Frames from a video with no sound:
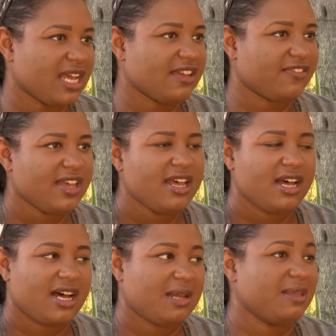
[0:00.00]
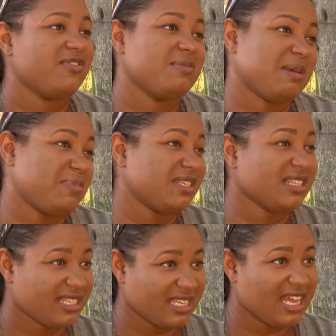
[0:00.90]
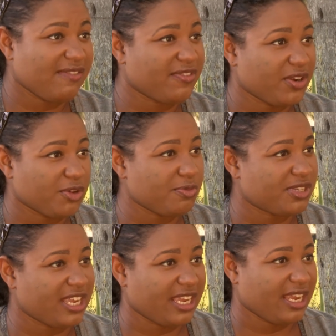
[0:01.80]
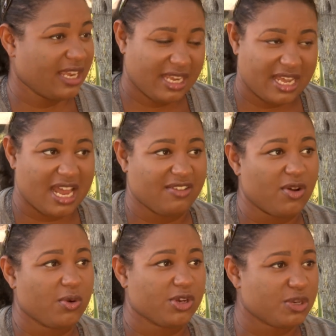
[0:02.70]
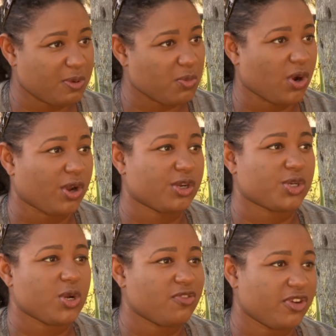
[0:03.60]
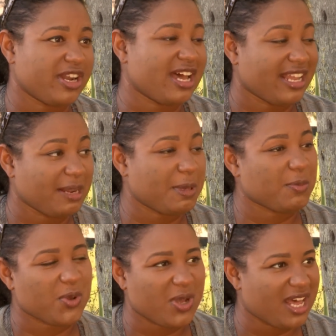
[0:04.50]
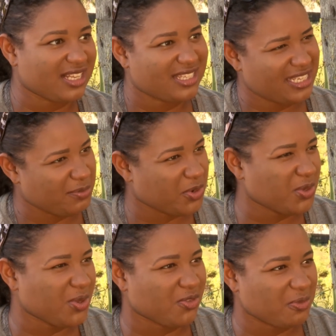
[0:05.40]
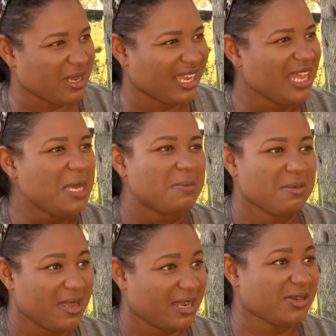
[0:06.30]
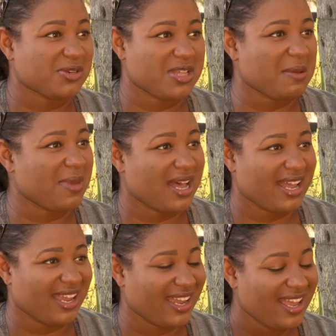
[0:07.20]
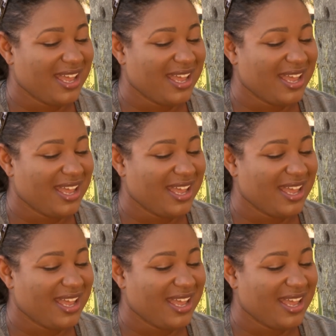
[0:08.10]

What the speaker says: life, even my business life, you know, taking kind of ownership and more control over it, not letting people kind of steamroll over me, but making sure that my